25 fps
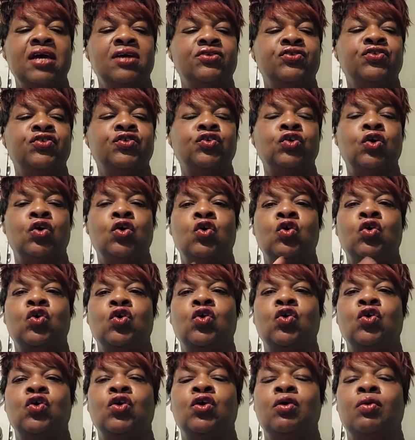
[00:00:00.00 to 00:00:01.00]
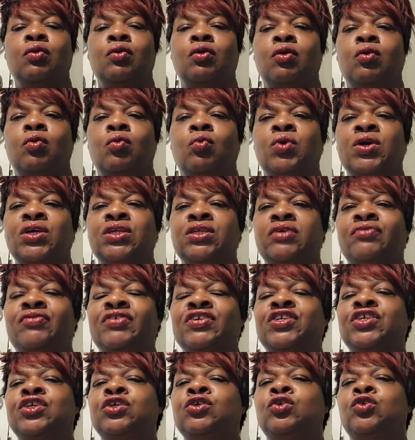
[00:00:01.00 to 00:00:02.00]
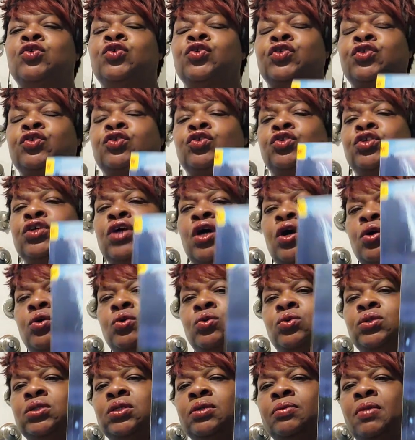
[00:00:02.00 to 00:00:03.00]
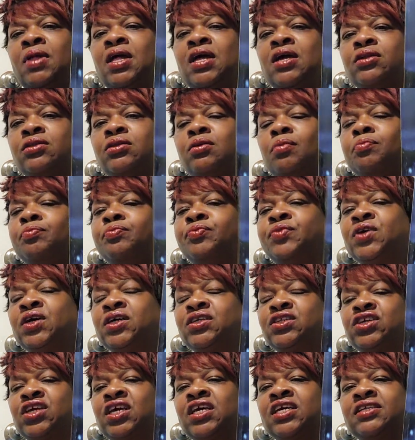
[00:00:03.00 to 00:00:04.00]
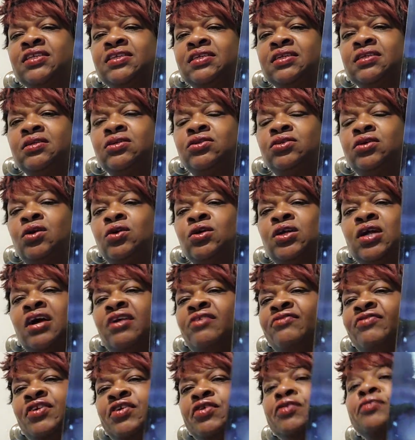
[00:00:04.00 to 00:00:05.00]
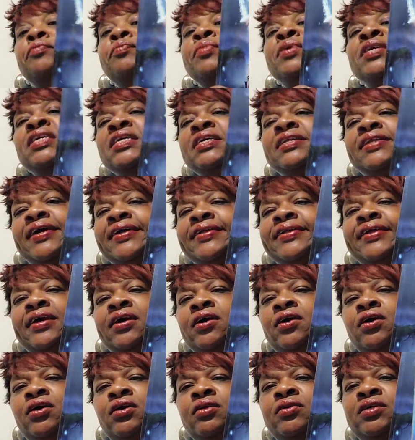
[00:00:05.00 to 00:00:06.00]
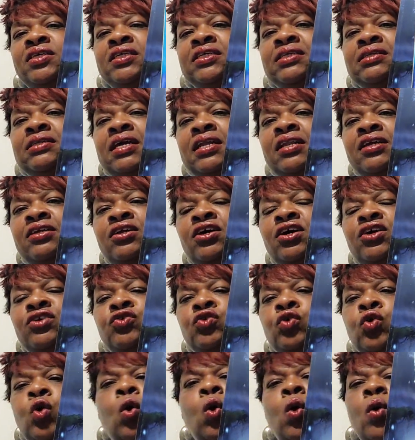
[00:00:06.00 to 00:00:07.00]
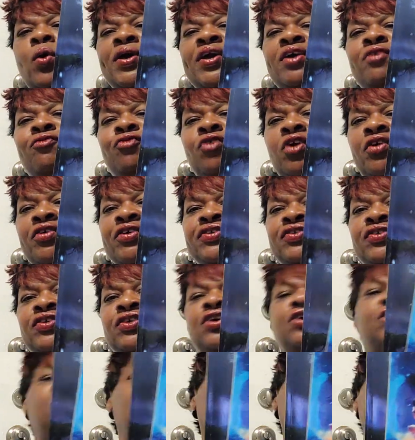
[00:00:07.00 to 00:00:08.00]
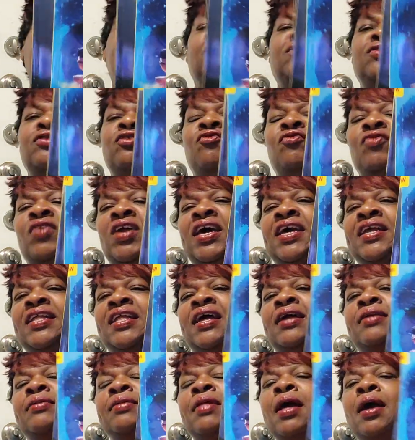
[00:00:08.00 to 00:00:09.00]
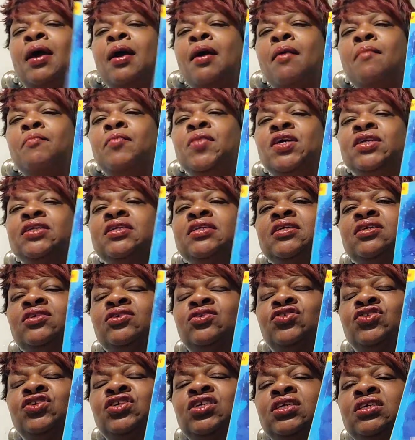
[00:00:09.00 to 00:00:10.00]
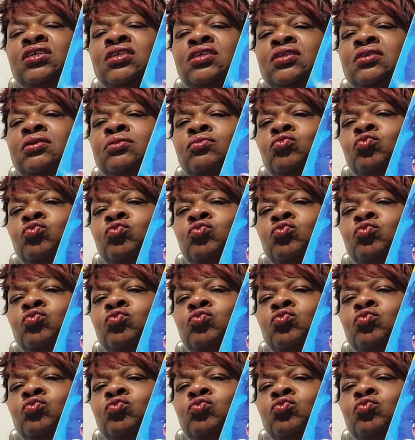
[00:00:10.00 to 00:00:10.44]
So whenever she goes to town, the kids in the town are very mean, and they're always telling her to go away, forest girl, and stuff like that. But she's